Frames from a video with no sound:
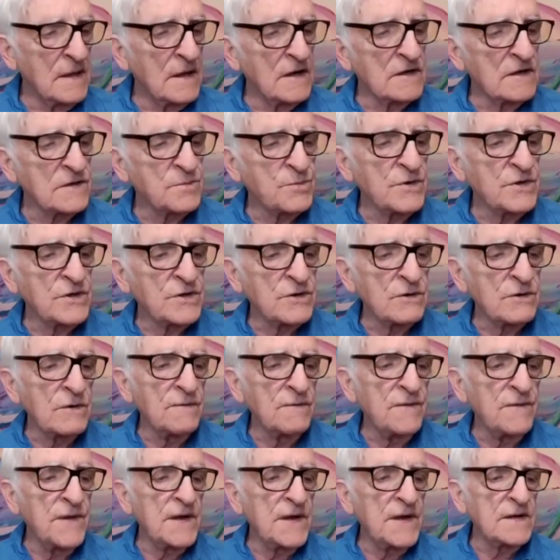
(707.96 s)
Let us
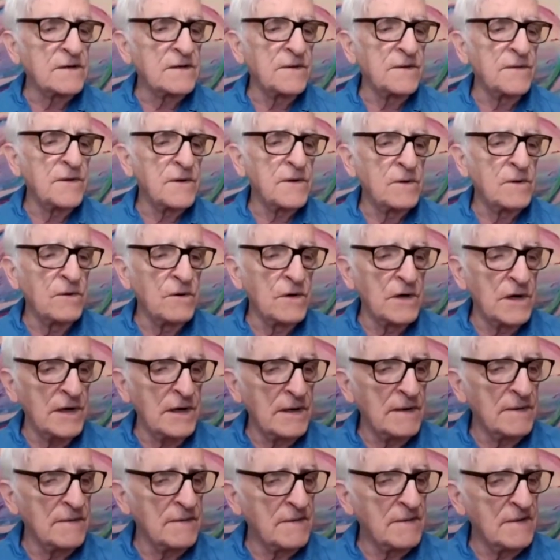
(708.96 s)
preserve things in the
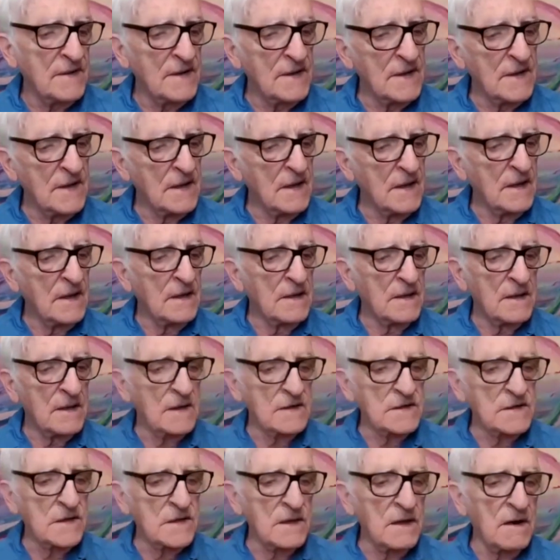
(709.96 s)
good.
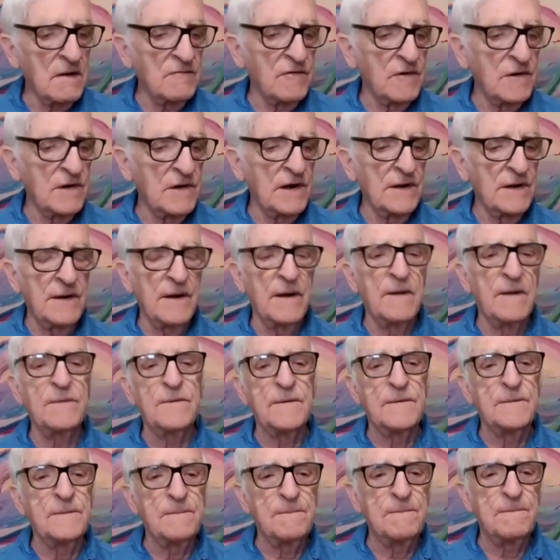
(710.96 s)
Let us love one
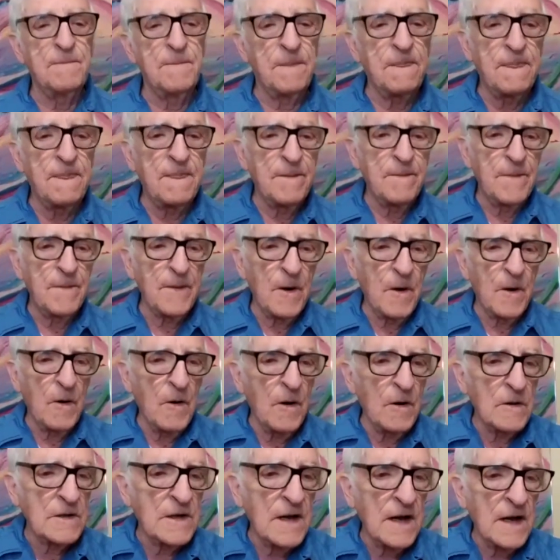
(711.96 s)
another,
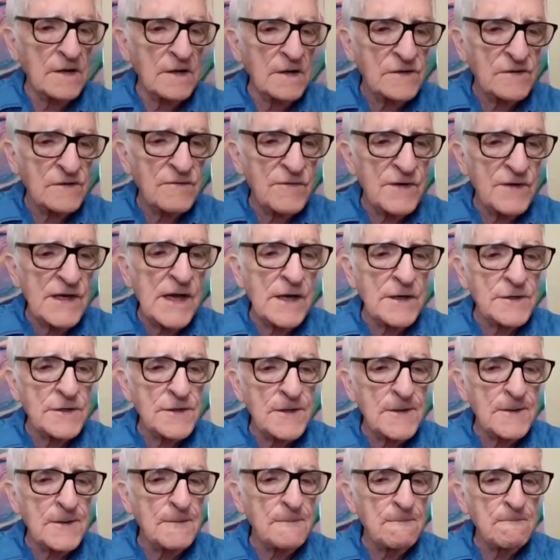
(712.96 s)
all God's
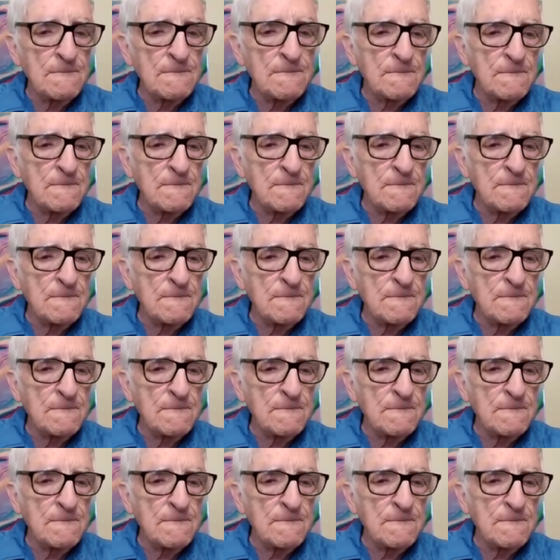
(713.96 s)
creation.